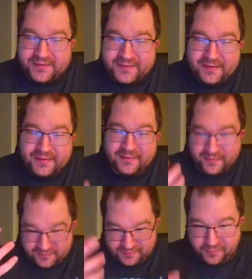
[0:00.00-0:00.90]
see is
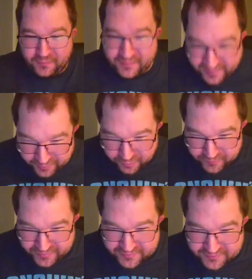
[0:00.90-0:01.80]
you in an Iron
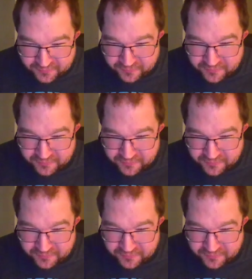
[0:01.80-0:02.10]
Man suit.